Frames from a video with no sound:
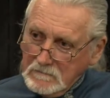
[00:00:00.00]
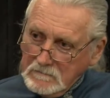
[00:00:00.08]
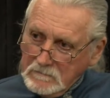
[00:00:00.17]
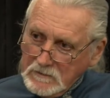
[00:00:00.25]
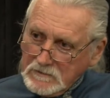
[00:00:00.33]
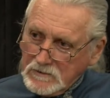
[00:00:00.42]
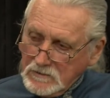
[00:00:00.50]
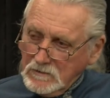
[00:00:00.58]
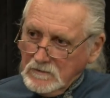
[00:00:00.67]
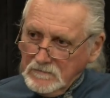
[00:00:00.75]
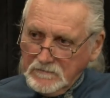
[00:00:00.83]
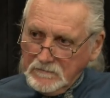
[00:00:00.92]
What
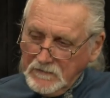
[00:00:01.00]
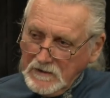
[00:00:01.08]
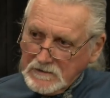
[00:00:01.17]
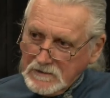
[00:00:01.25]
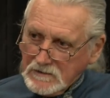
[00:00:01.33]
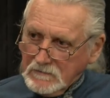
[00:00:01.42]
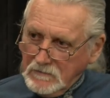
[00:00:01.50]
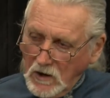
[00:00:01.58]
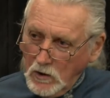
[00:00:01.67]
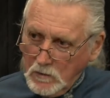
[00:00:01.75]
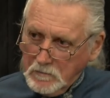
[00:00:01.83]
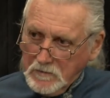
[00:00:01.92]
sort of features of
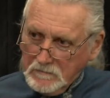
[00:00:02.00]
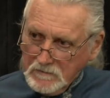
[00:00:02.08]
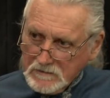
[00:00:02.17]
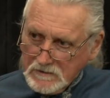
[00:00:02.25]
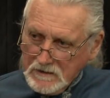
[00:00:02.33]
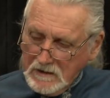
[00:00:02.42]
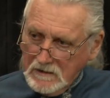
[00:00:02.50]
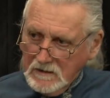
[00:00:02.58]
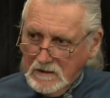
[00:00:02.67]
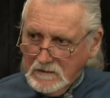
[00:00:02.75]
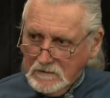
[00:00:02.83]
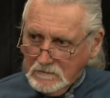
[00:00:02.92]
hope have you seen
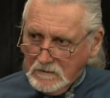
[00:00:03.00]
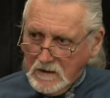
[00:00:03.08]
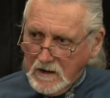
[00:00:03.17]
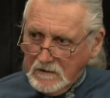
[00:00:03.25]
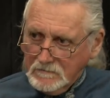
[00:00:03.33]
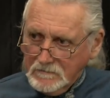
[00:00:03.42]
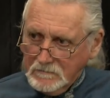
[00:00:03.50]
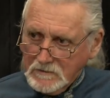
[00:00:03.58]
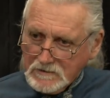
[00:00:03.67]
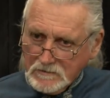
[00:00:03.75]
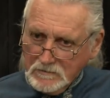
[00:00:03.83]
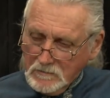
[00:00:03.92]
in your life
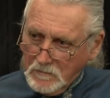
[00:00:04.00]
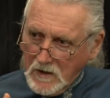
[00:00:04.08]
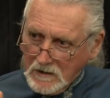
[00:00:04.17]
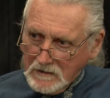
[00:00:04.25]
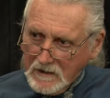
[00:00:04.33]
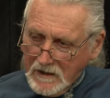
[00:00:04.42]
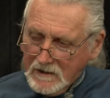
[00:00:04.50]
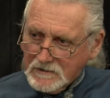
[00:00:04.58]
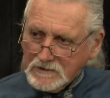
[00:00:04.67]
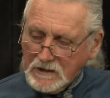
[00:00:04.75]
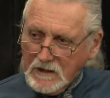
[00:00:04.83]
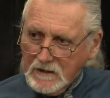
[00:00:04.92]
which you might care to
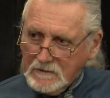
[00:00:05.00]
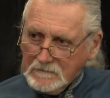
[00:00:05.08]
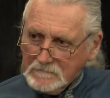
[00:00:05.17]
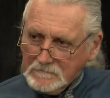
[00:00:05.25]
share?